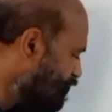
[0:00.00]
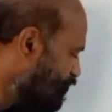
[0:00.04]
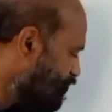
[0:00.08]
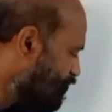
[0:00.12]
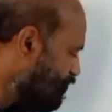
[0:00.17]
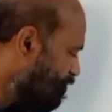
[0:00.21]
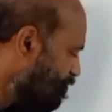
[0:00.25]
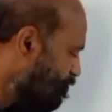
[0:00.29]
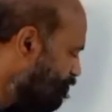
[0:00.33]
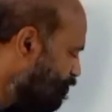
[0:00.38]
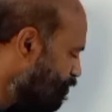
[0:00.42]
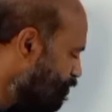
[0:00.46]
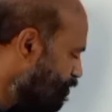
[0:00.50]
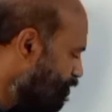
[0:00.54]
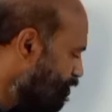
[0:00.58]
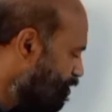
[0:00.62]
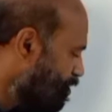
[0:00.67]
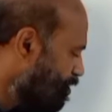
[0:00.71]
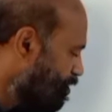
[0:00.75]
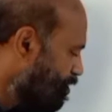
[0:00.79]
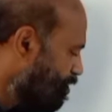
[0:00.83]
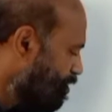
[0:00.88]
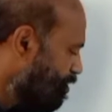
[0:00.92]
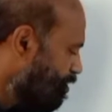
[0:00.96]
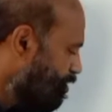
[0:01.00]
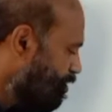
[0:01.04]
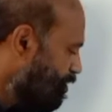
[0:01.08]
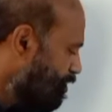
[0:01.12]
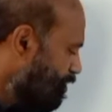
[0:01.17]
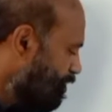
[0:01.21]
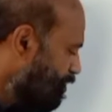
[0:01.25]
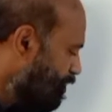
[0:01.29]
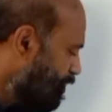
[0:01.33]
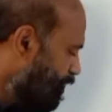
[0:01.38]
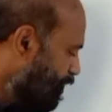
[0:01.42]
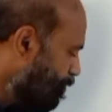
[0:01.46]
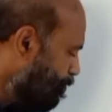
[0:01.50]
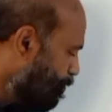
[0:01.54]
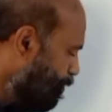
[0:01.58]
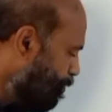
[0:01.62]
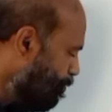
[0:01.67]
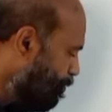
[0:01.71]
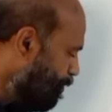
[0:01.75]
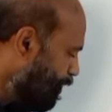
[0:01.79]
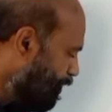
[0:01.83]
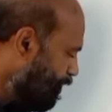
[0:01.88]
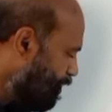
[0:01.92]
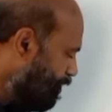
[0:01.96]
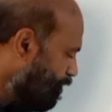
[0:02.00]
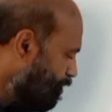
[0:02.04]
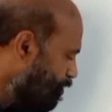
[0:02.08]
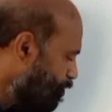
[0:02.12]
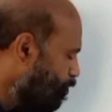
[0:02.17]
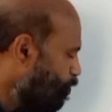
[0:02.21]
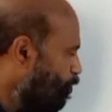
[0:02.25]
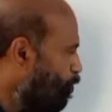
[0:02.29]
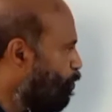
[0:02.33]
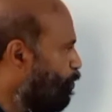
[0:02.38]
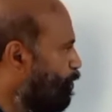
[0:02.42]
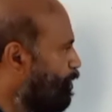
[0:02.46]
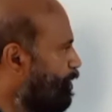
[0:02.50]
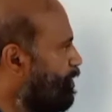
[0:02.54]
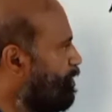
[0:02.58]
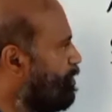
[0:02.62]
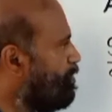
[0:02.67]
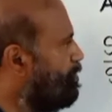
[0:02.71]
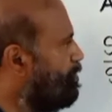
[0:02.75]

is dB by OD,